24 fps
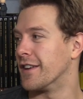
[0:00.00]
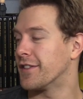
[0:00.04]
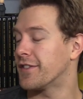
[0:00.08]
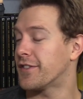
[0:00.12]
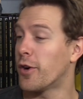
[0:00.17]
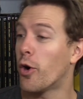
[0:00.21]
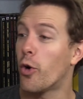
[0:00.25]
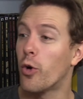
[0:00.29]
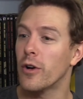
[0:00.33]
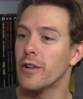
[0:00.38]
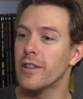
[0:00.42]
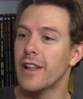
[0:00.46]
this,
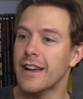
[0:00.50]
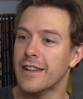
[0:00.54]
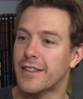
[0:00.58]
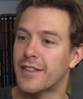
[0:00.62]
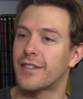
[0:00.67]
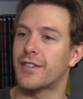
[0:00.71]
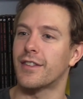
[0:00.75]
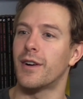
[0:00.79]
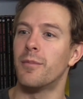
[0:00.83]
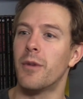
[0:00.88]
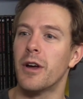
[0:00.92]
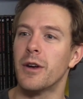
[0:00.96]
or like
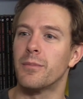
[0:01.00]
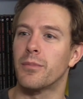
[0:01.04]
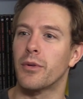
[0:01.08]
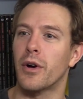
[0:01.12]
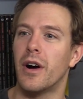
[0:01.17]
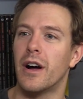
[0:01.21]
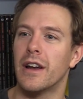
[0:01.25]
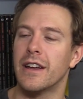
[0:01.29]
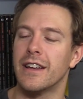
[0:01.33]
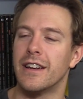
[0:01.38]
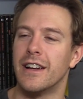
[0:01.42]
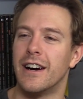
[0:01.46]
someone
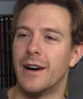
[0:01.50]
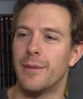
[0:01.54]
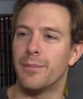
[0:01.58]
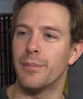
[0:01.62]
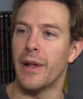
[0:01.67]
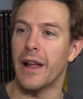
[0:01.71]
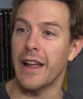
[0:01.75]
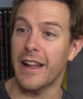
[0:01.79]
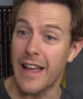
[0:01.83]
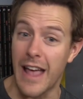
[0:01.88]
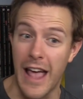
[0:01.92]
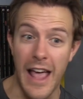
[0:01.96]
brought it up,
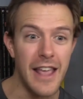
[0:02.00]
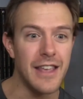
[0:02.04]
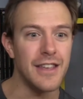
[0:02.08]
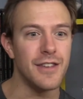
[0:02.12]
like, "Hey,